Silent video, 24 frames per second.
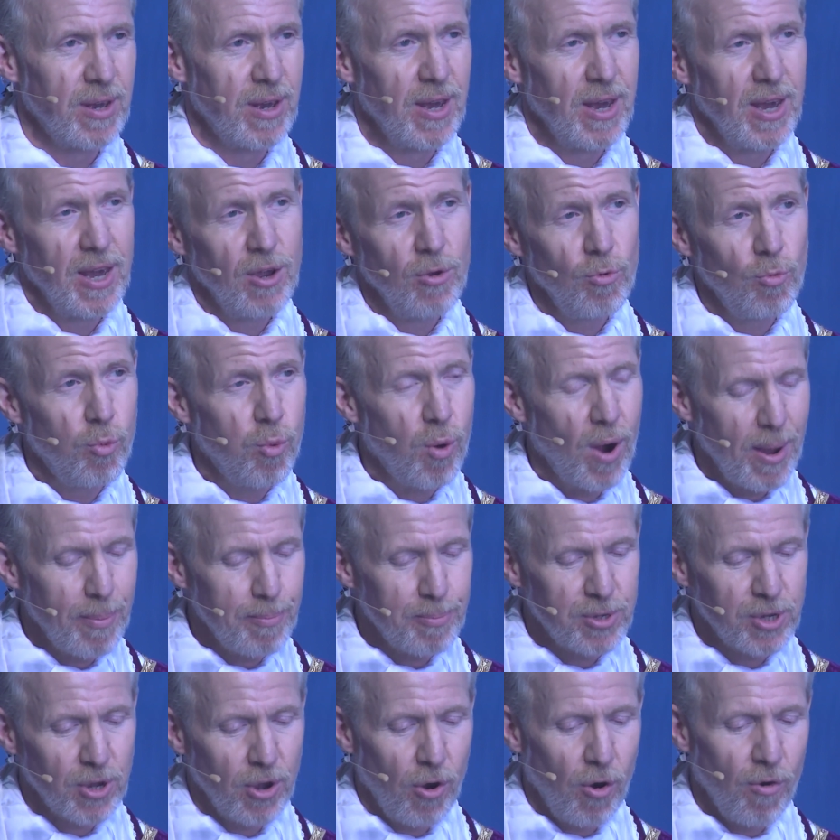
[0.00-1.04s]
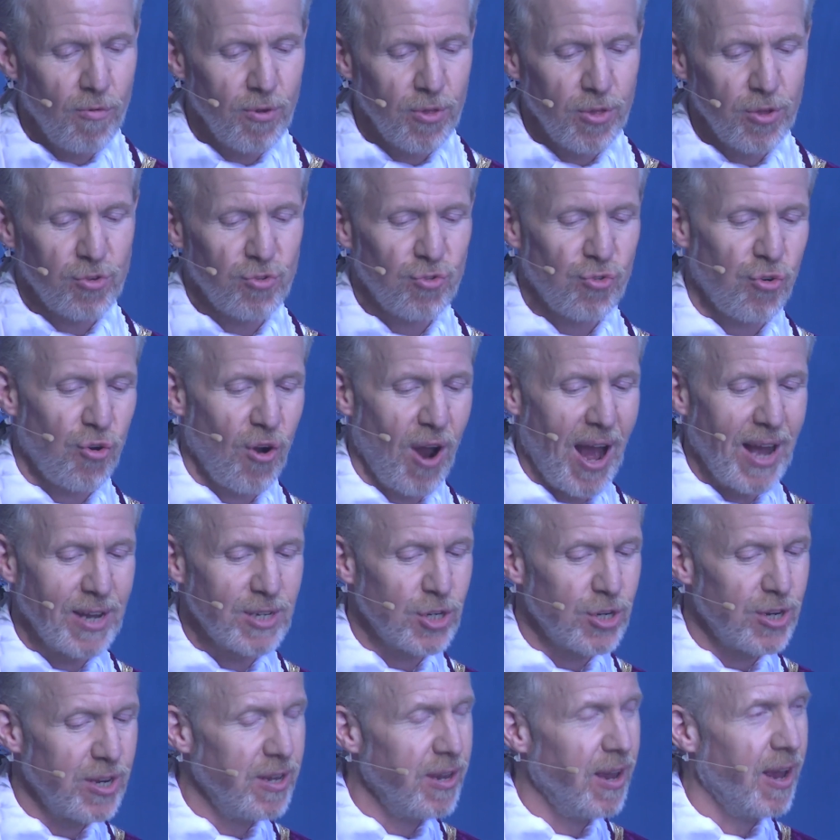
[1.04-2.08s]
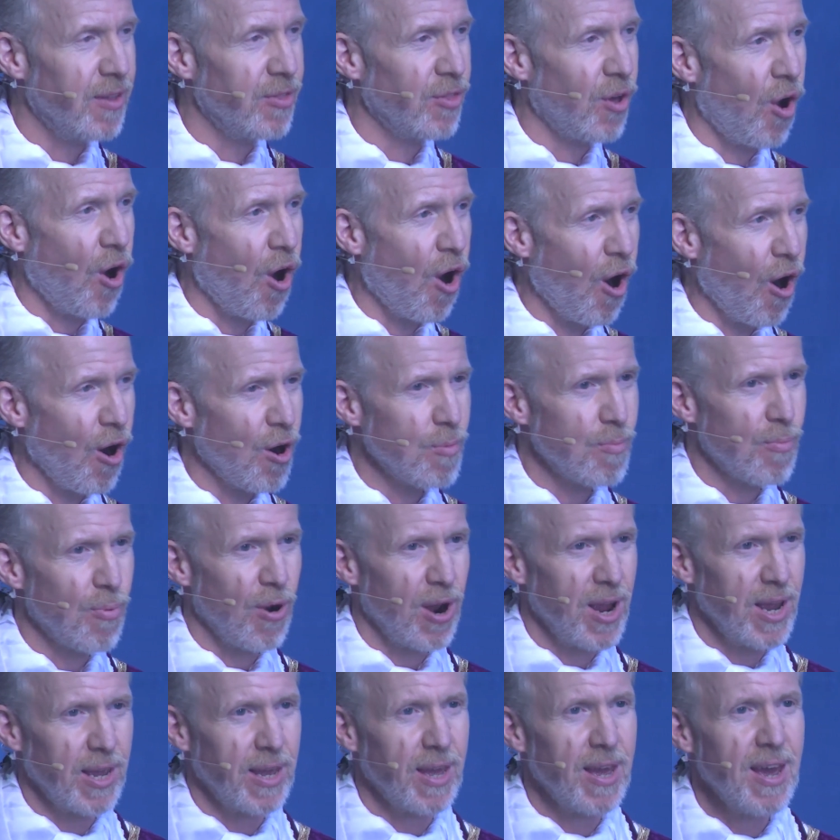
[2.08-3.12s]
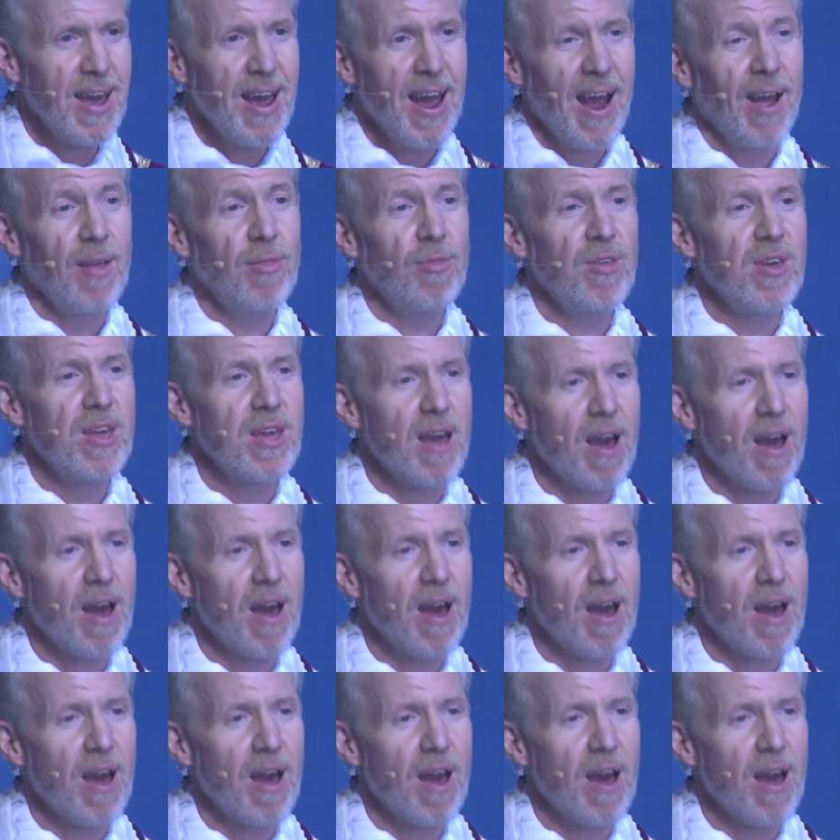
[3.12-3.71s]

He wept over the tragedy and the heartbreak and the